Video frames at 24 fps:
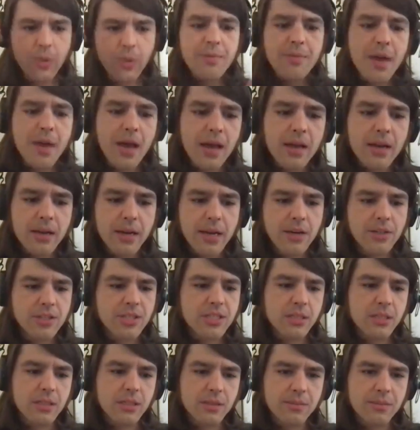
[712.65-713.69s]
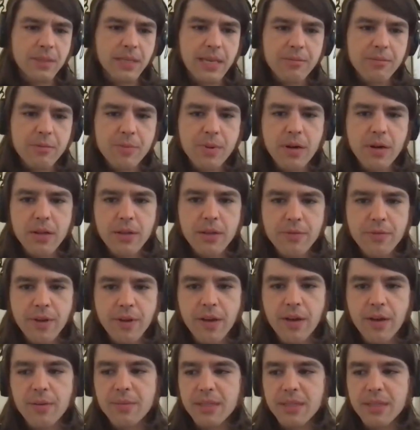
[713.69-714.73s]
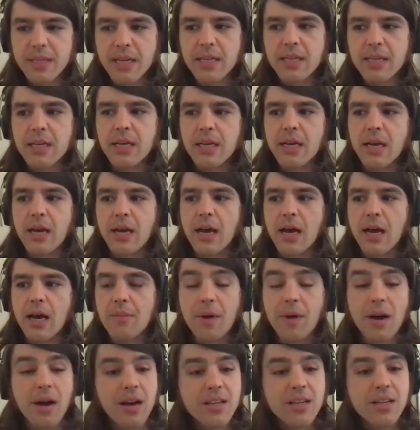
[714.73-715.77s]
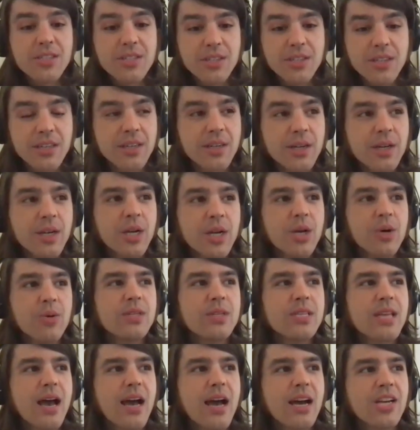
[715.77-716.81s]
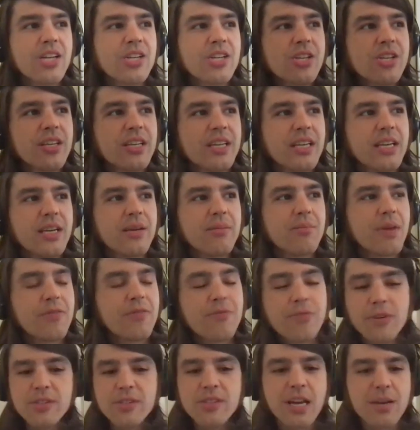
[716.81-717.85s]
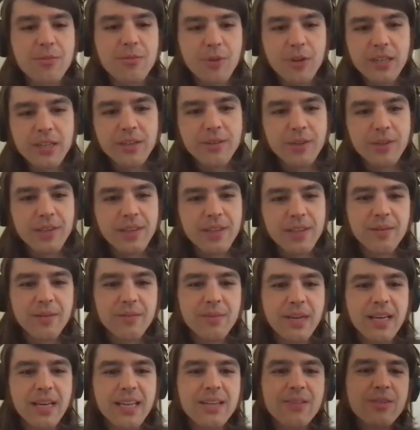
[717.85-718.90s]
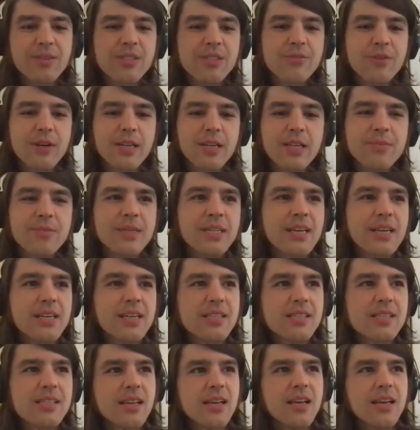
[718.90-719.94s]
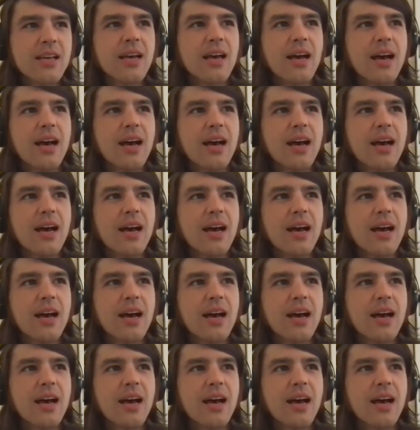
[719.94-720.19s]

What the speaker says: met and how she became a part of the film. And then Hunter was actually my first time working with him, and it was funny because